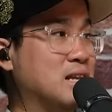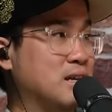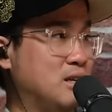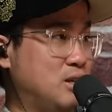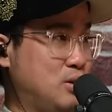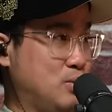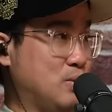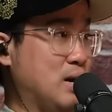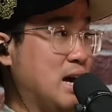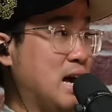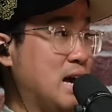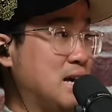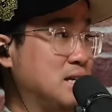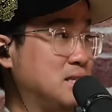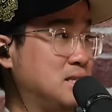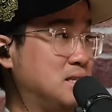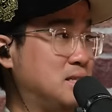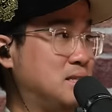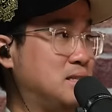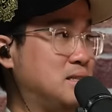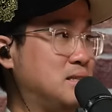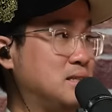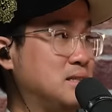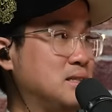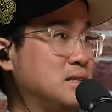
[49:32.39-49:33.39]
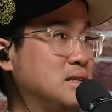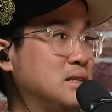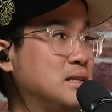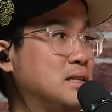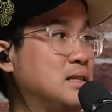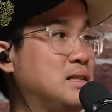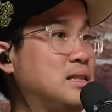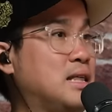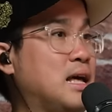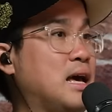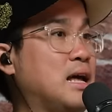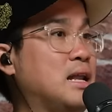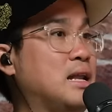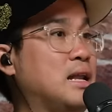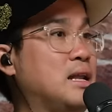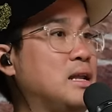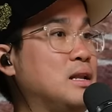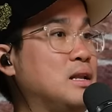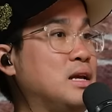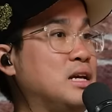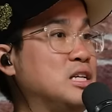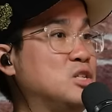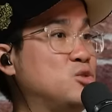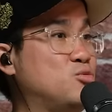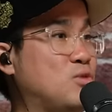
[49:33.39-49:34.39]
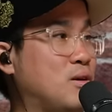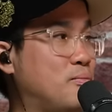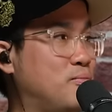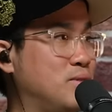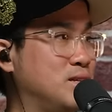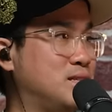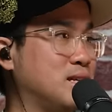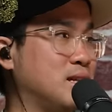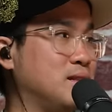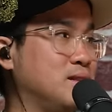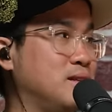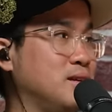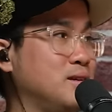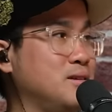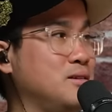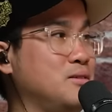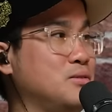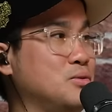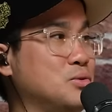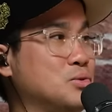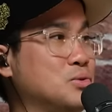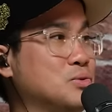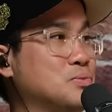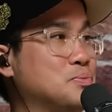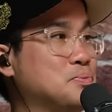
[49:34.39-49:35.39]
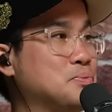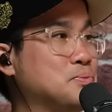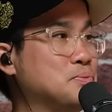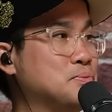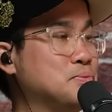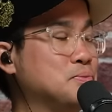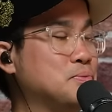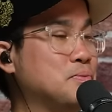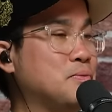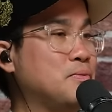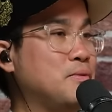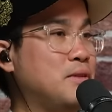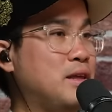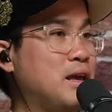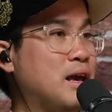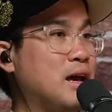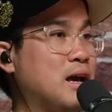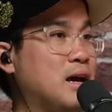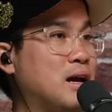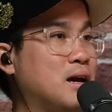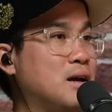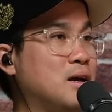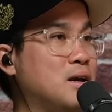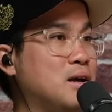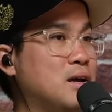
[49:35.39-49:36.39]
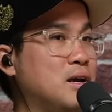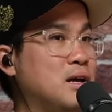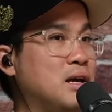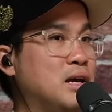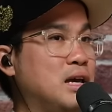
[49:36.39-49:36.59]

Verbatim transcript: In the U S that is representing you. Mm. Yeah.